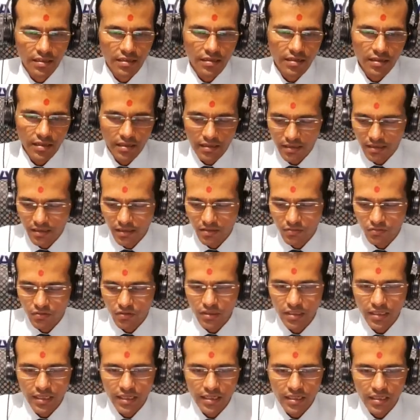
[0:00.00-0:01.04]
right, then
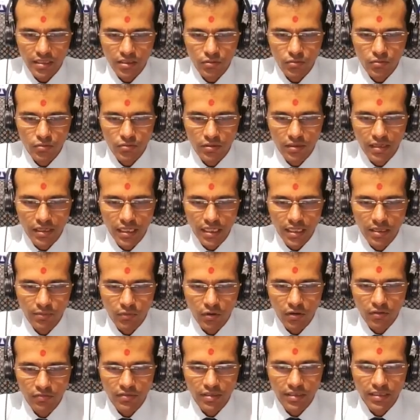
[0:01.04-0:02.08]
what I can do, the
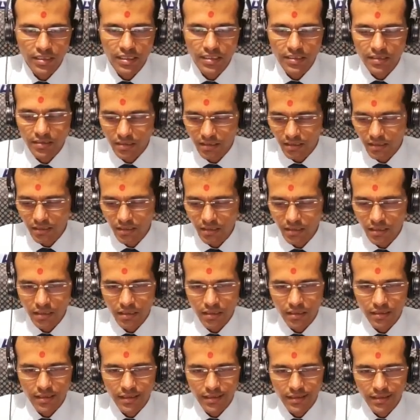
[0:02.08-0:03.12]
name of the dictionary,
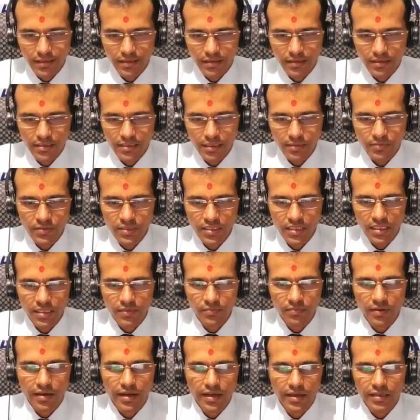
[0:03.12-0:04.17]
then in
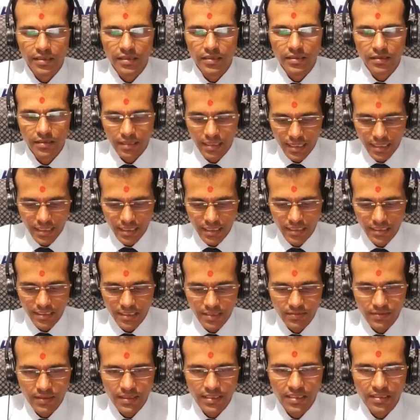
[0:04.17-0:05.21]
subscript here I can
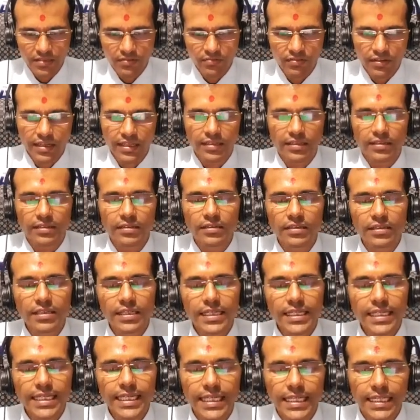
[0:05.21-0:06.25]
specify the
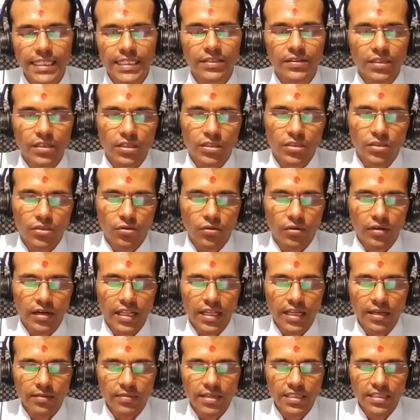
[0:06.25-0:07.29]
key. So
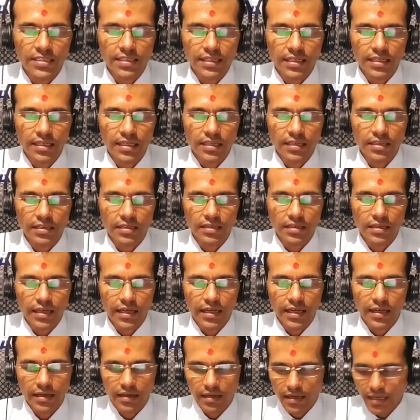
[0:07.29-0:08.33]
name is a key,
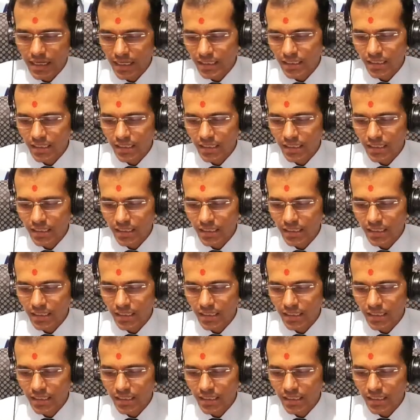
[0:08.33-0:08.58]
and I